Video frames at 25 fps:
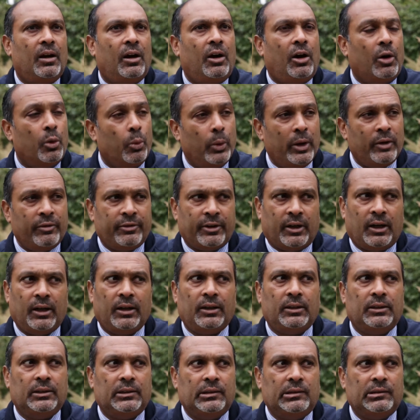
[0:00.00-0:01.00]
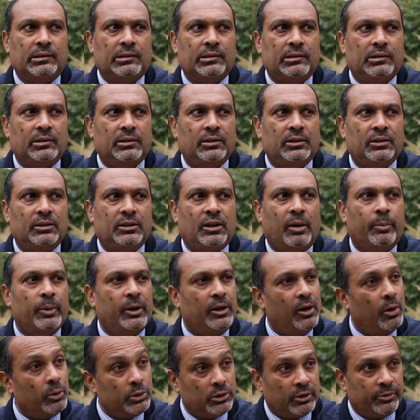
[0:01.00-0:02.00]
However,
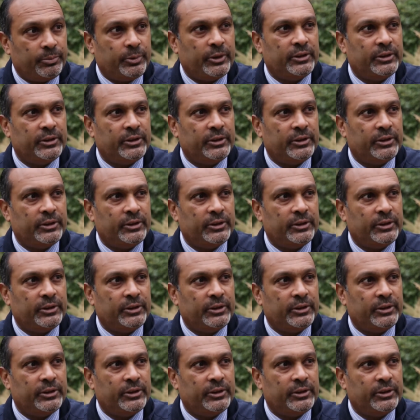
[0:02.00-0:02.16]
coming out of